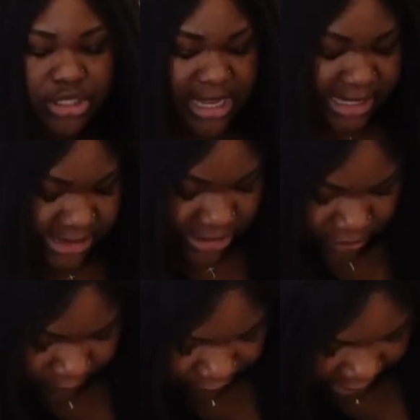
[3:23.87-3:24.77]
Like, it's
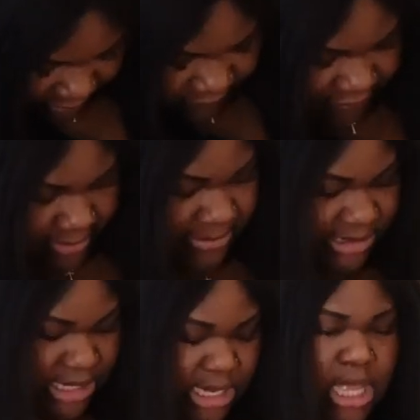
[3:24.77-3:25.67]
too fucking
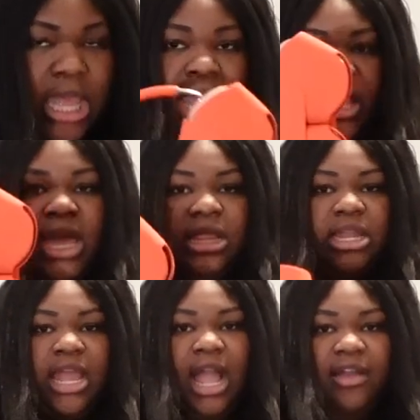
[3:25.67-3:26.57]
flimsy. Okay, then
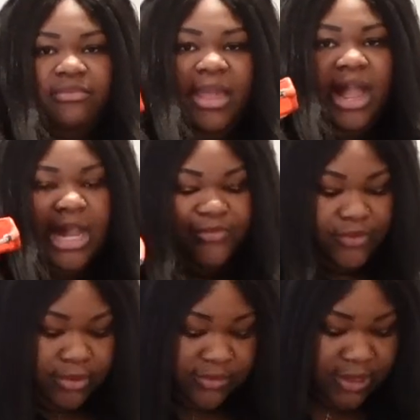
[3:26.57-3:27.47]
I have my
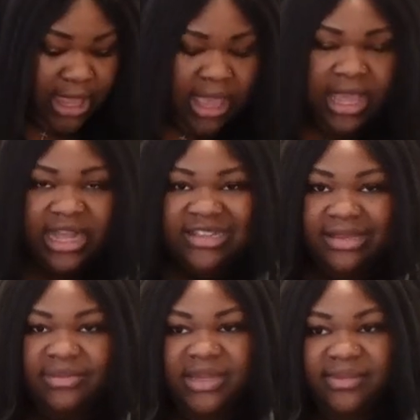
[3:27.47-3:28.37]
headphones because
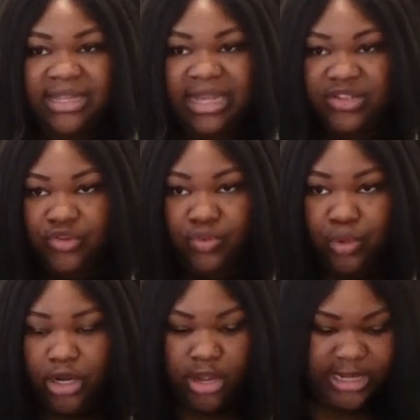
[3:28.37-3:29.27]
sometimes I like to do
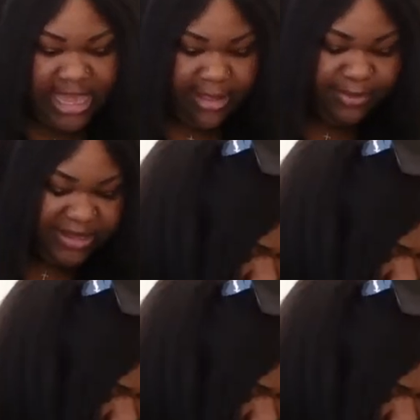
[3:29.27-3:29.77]
work on campus.